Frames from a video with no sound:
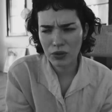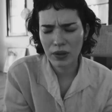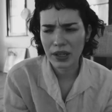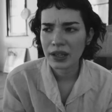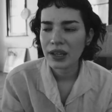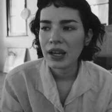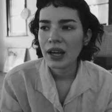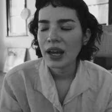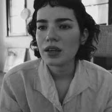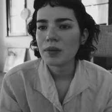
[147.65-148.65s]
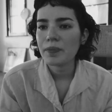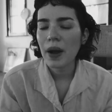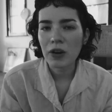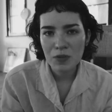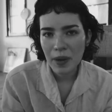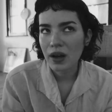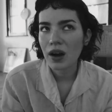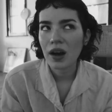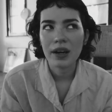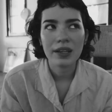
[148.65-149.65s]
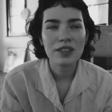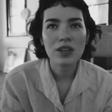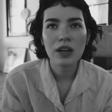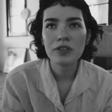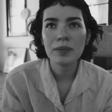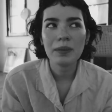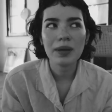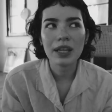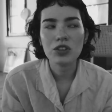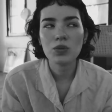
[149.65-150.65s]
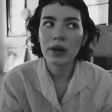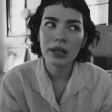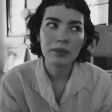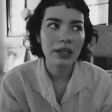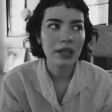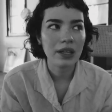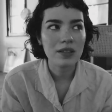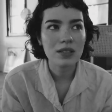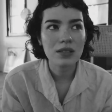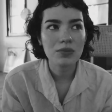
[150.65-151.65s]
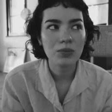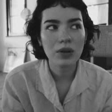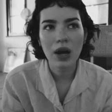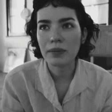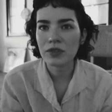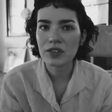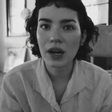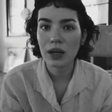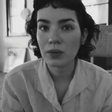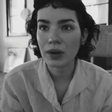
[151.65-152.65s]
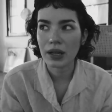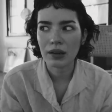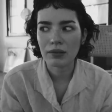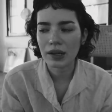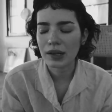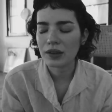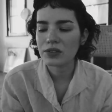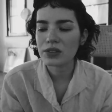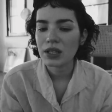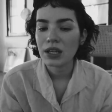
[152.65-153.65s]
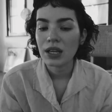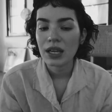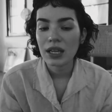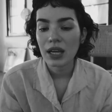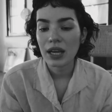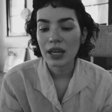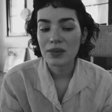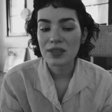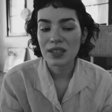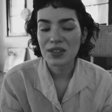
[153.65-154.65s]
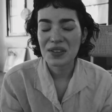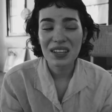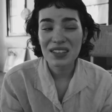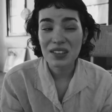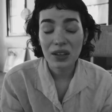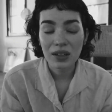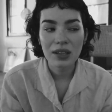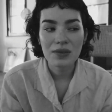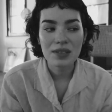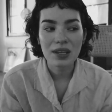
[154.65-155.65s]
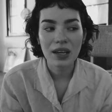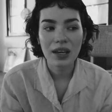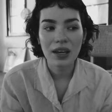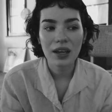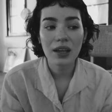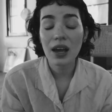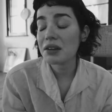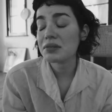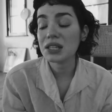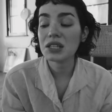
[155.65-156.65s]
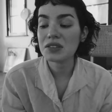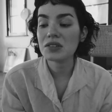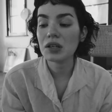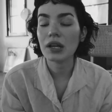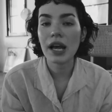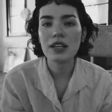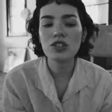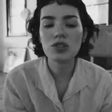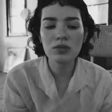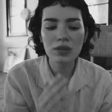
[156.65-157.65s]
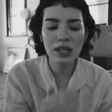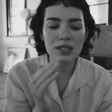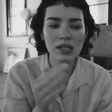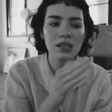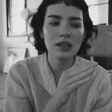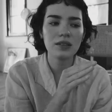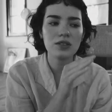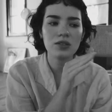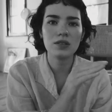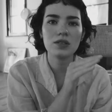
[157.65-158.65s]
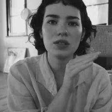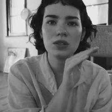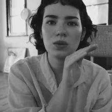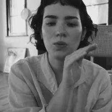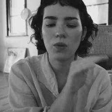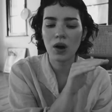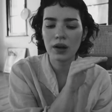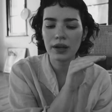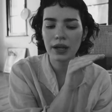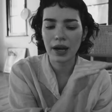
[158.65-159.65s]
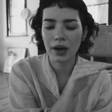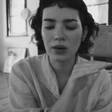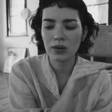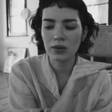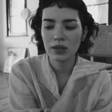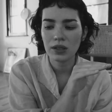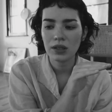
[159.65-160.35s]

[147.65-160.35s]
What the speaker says: doing. Power's back on, it's on for maybe like 20 minutes, where I'm just kind of waiting around. And I was like, do you think it's good? And he was like, yeah, I think it's good. As soon as he starts to walk out,